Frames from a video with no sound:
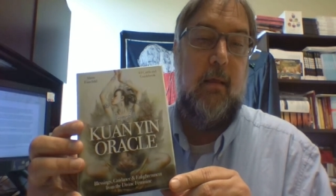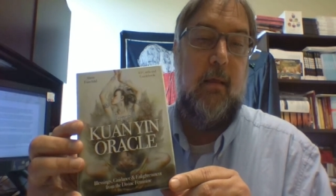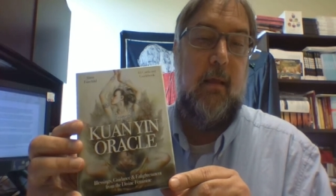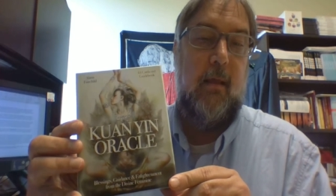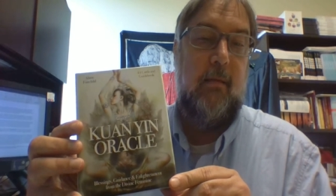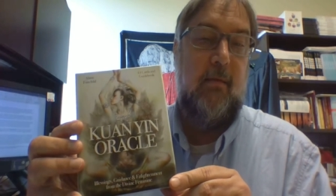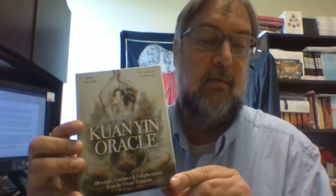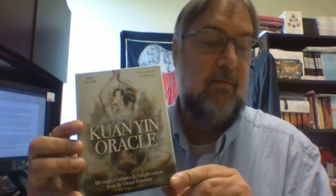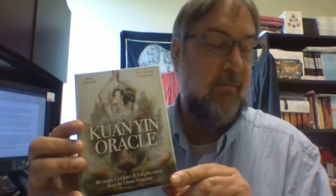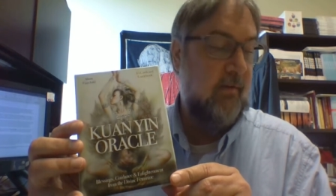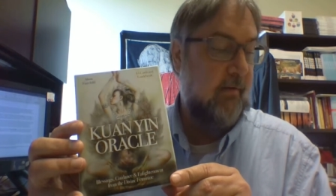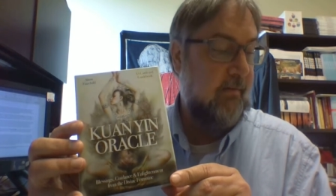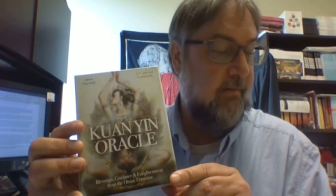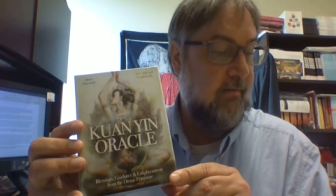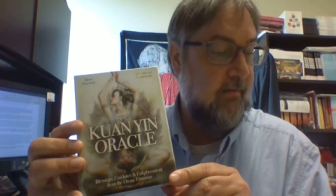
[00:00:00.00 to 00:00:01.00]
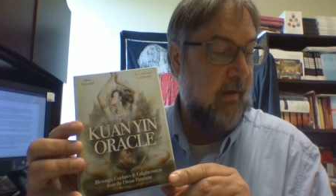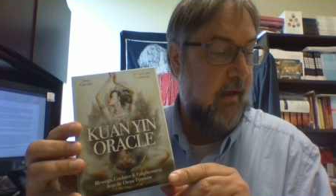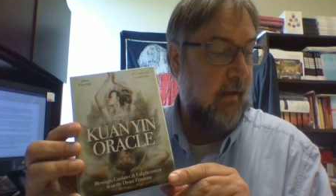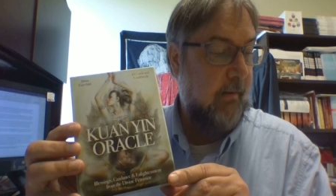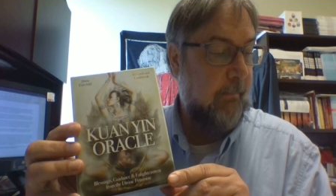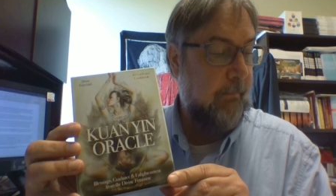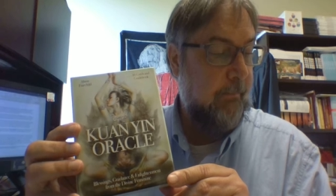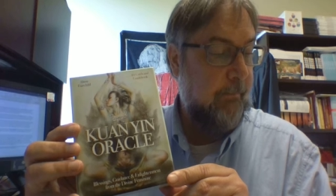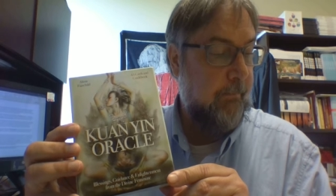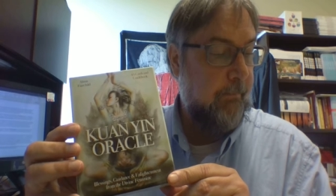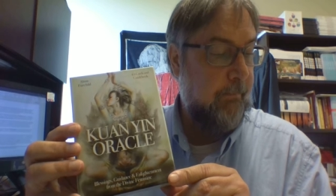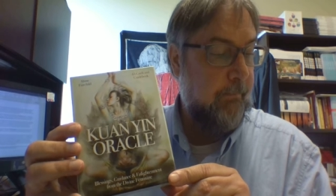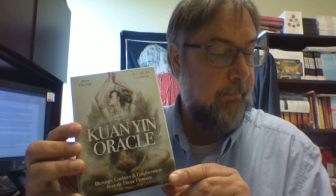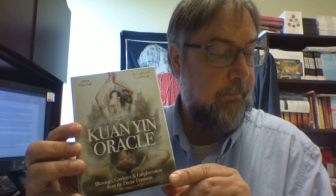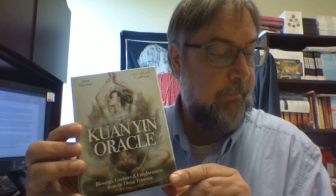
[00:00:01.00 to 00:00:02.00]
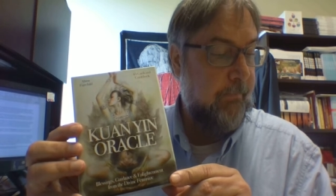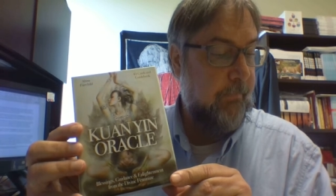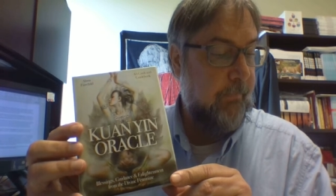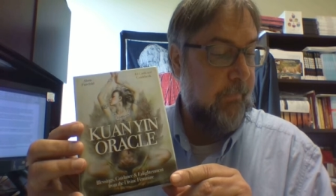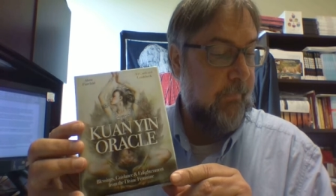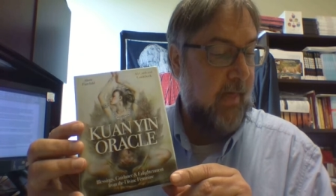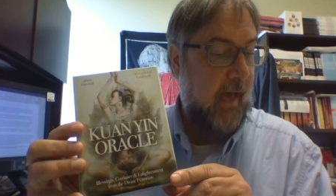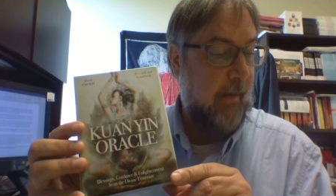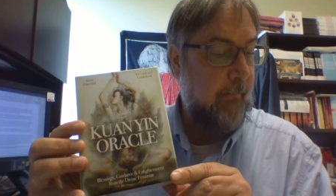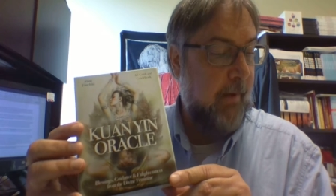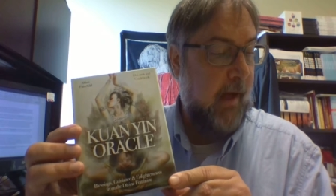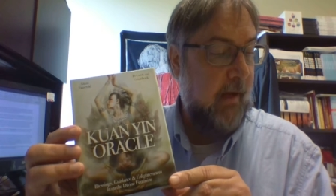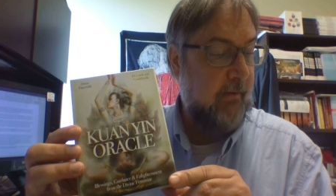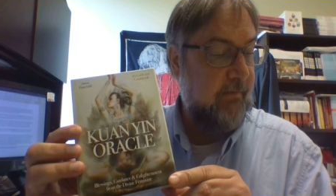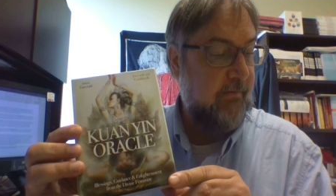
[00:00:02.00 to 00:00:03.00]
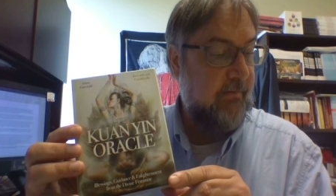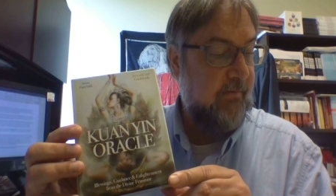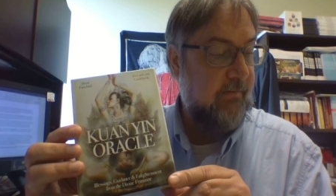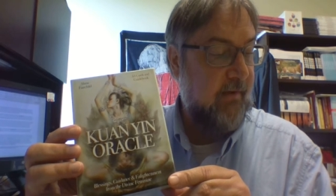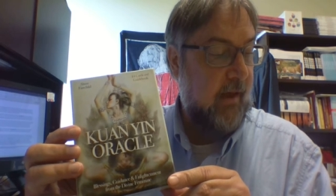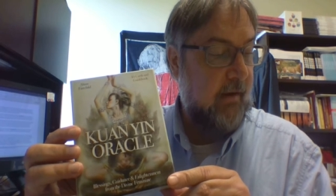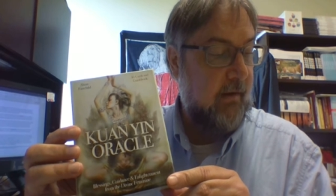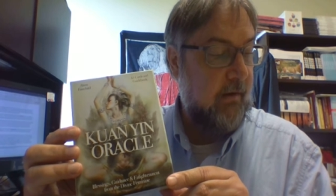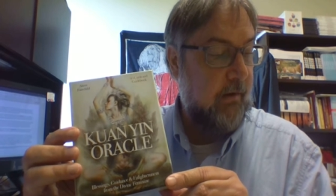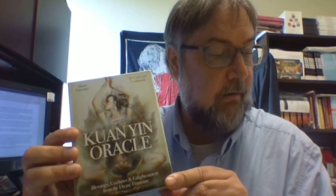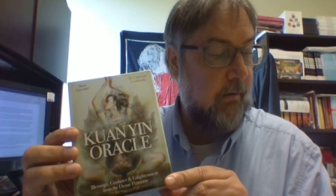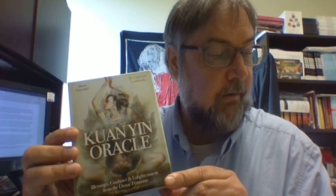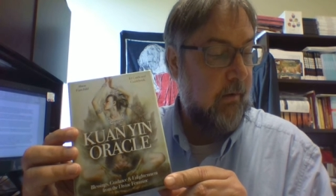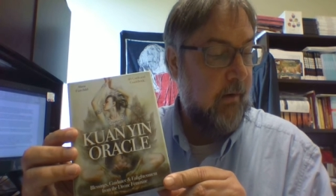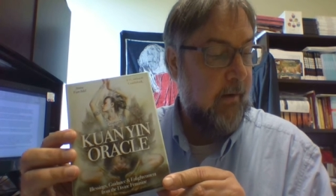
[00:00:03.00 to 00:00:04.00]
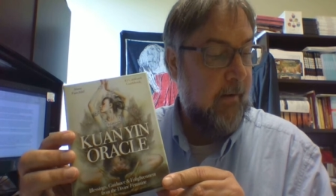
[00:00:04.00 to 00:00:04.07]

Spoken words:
and this is that boxed set here.